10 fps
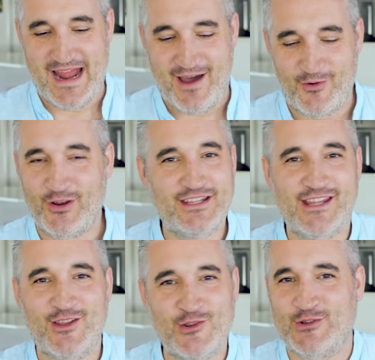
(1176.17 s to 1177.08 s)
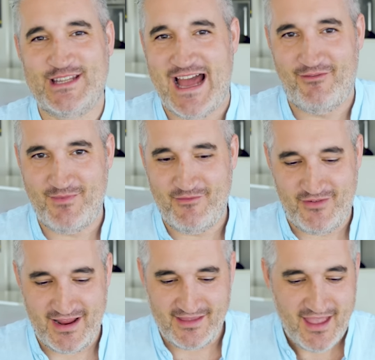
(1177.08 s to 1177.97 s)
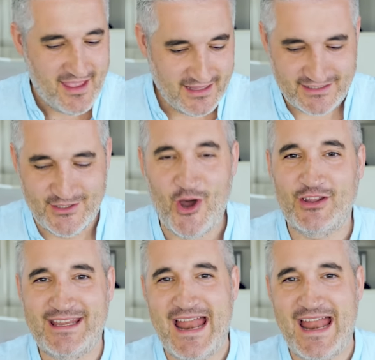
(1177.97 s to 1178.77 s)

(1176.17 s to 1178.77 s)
bravo. You didn't use enough, my friend. It's not